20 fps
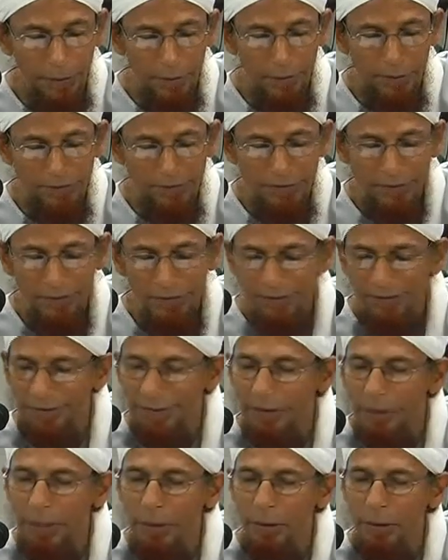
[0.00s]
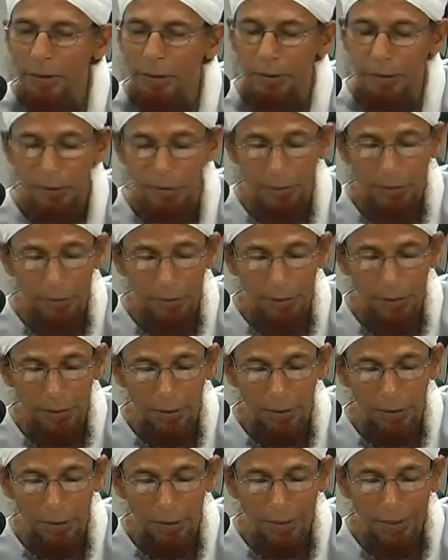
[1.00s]
This is the skill
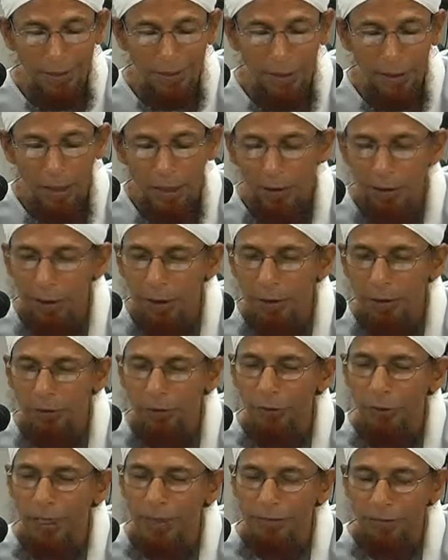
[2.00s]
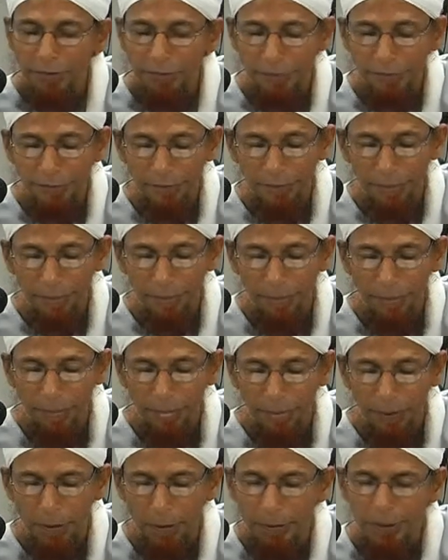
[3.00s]
that Allah grants
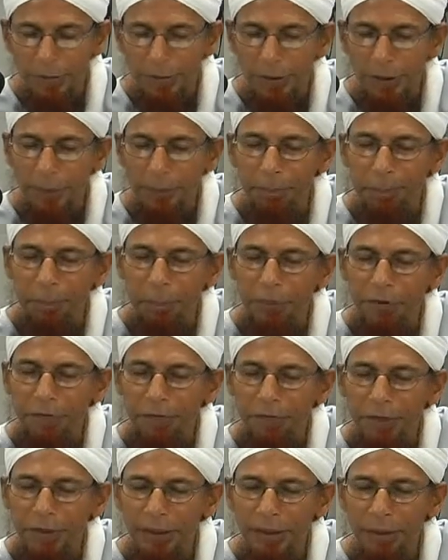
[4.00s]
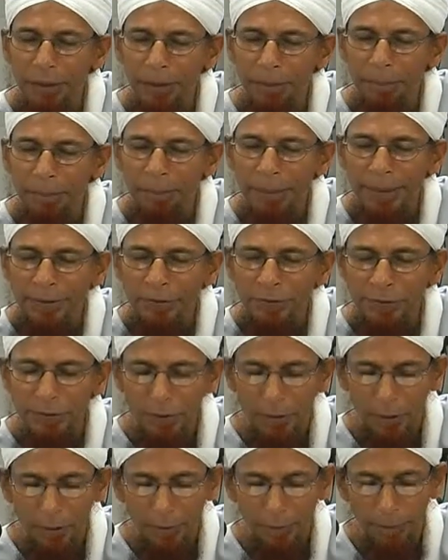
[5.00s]
to a perfect
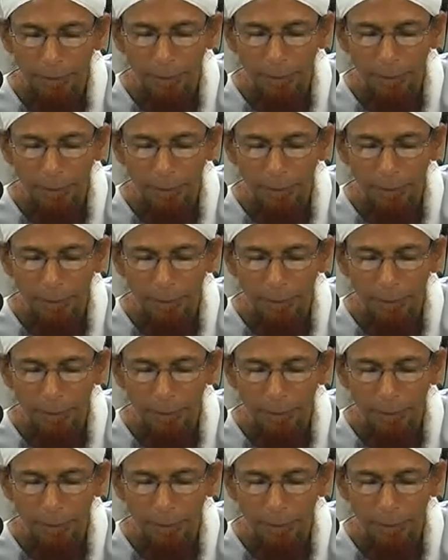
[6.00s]
mentor.